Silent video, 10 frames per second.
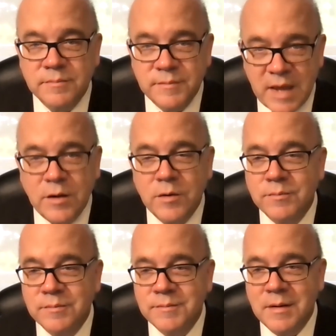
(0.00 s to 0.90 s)
Thank you.
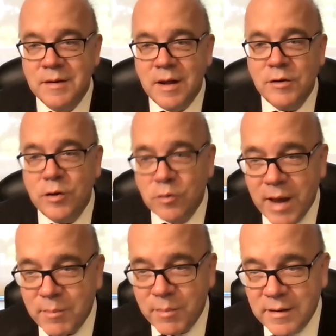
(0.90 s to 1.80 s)
I'll yield back my time.